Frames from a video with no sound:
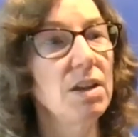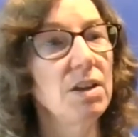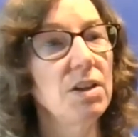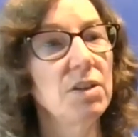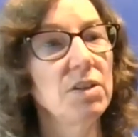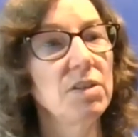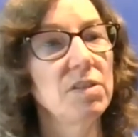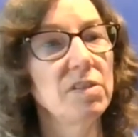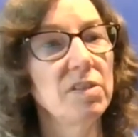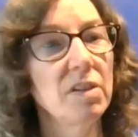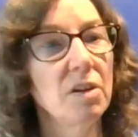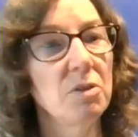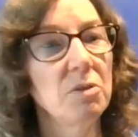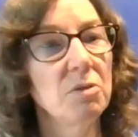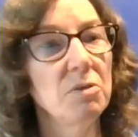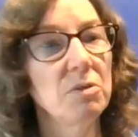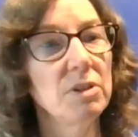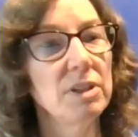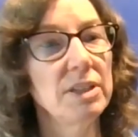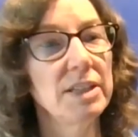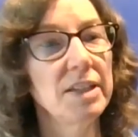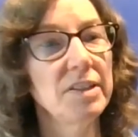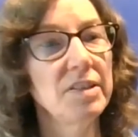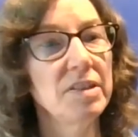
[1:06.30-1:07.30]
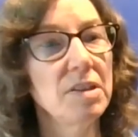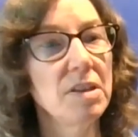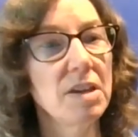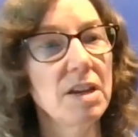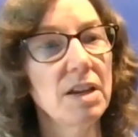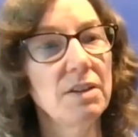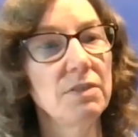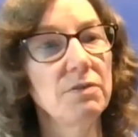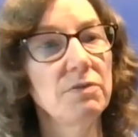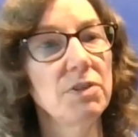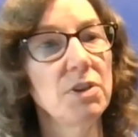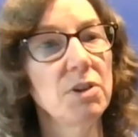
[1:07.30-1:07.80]
So let's think
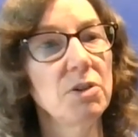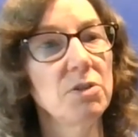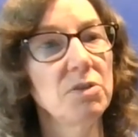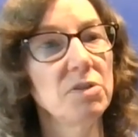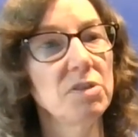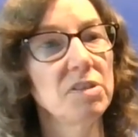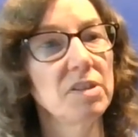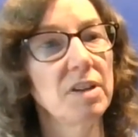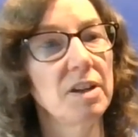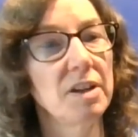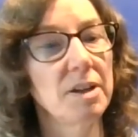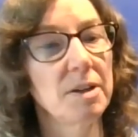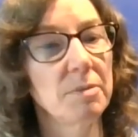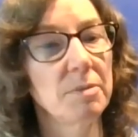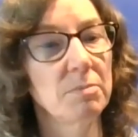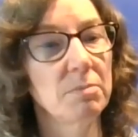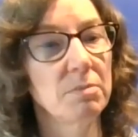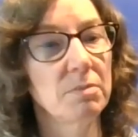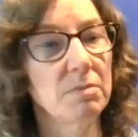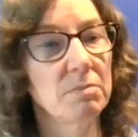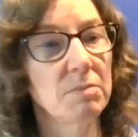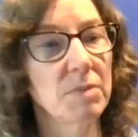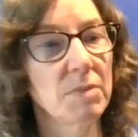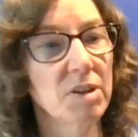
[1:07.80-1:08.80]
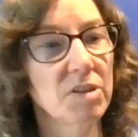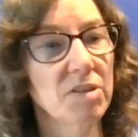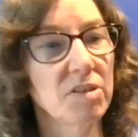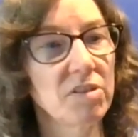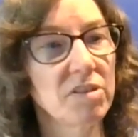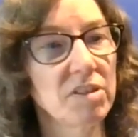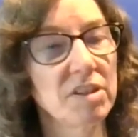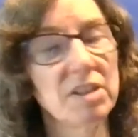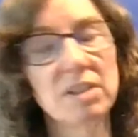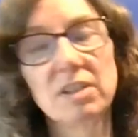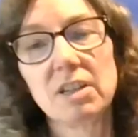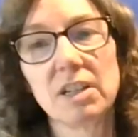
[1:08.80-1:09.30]
of those muscles
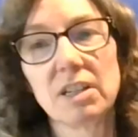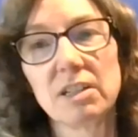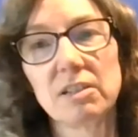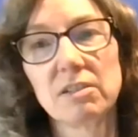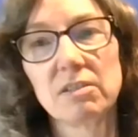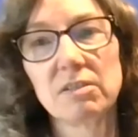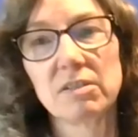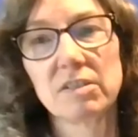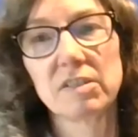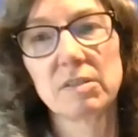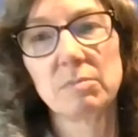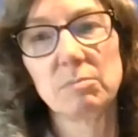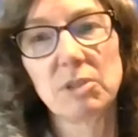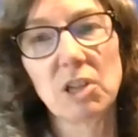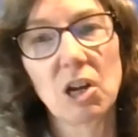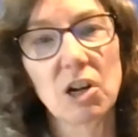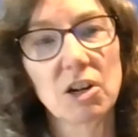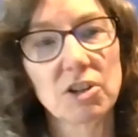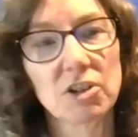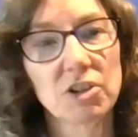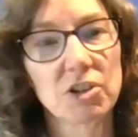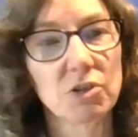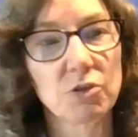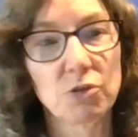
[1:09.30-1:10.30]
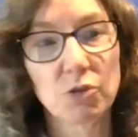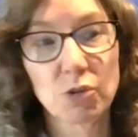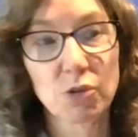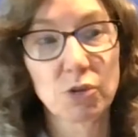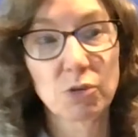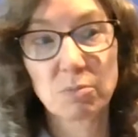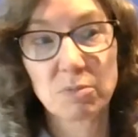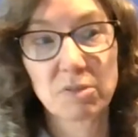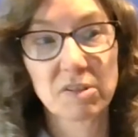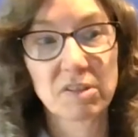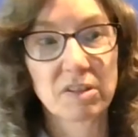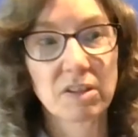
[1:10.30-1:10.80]
in some large
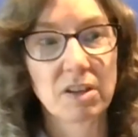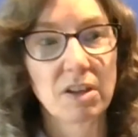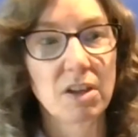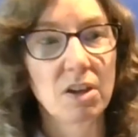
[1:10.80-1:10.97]
groups.